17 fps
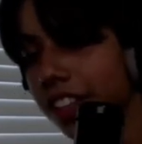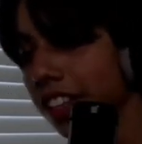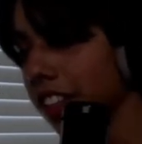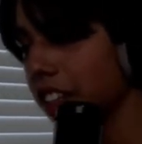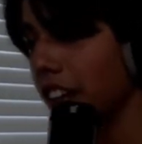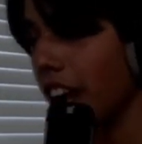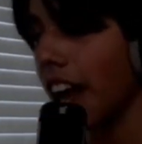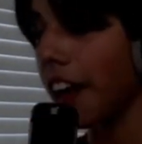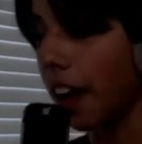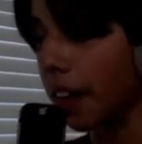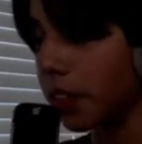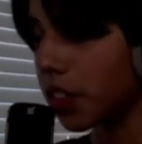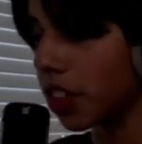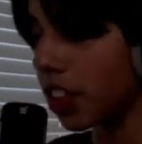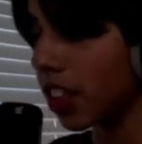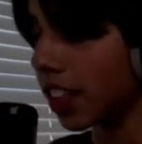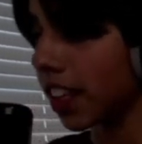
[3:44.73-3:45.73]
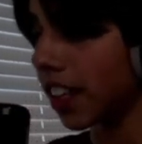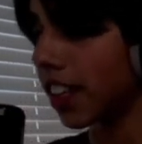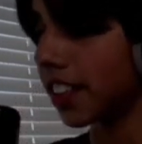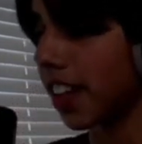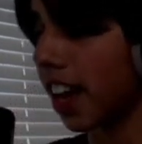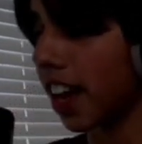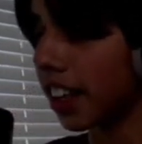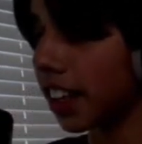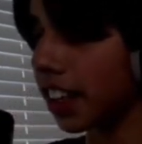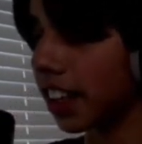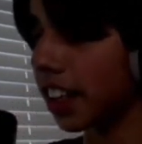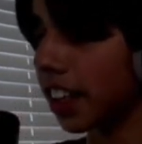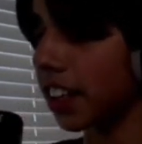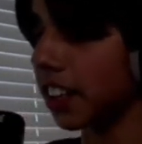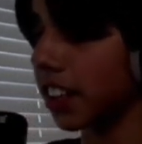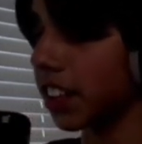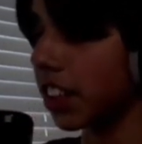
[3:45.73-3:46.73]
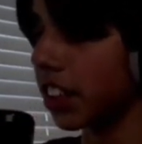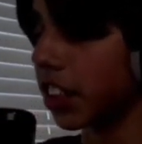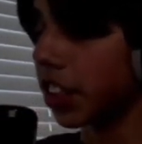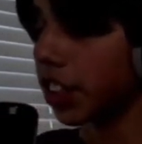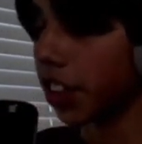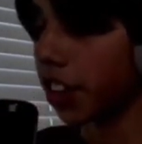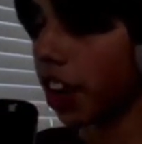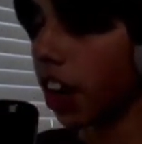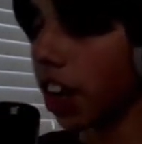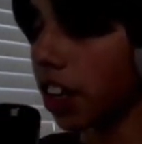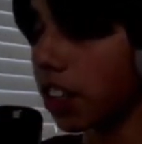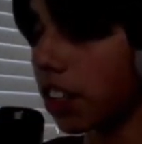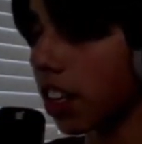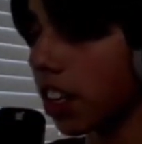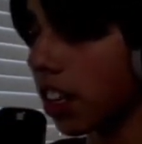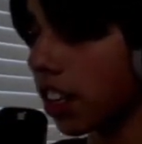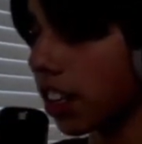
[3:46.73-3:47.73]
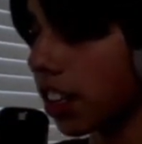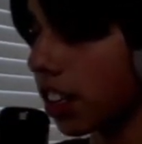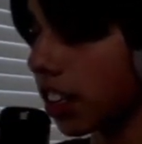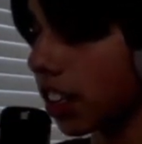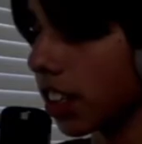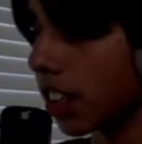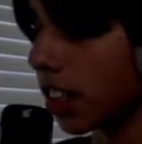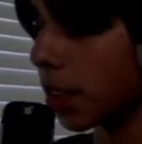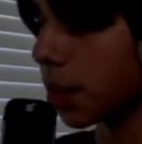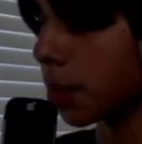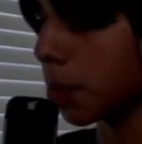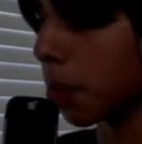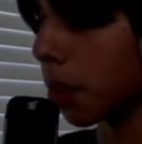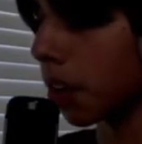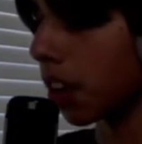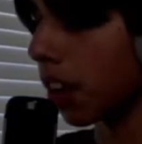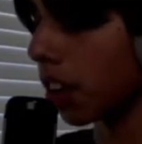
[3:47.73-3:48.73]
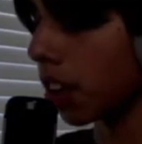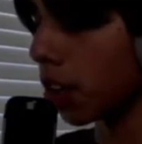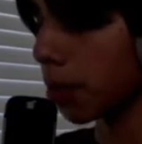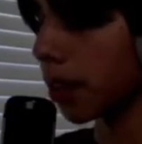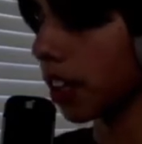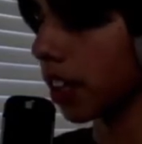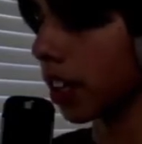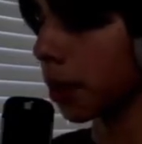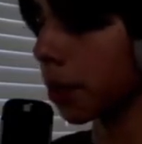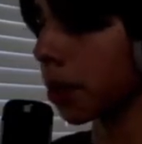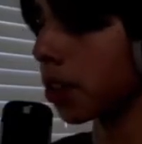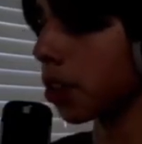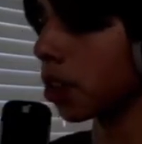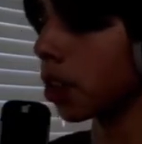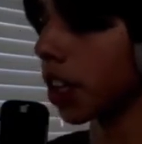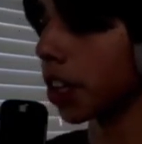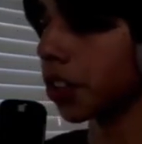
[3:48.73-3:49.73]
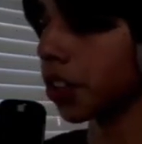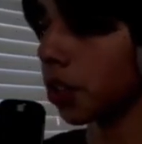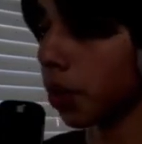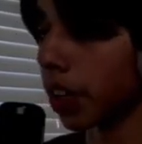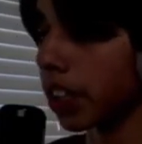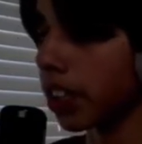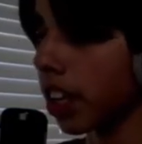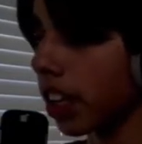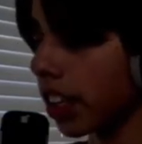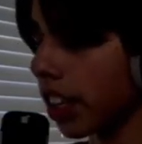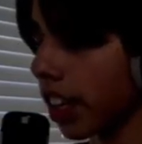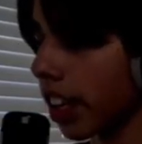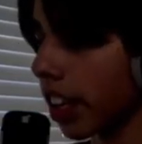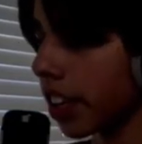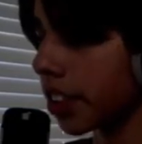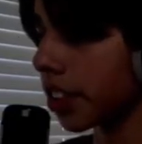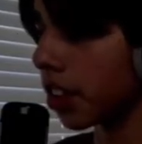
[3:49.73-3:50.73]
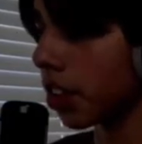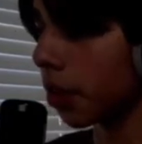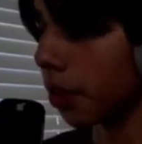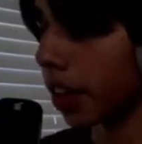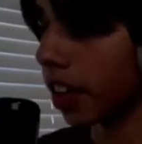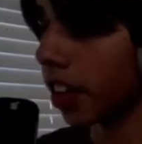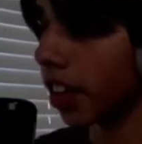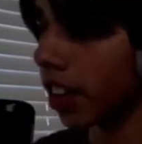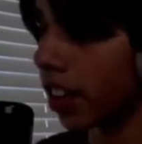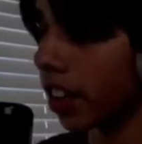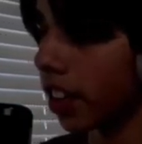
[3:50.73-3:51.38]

he has like I've seen like it's kind of like a your content is more a little bit like cause you like storytelling, I guess, in a way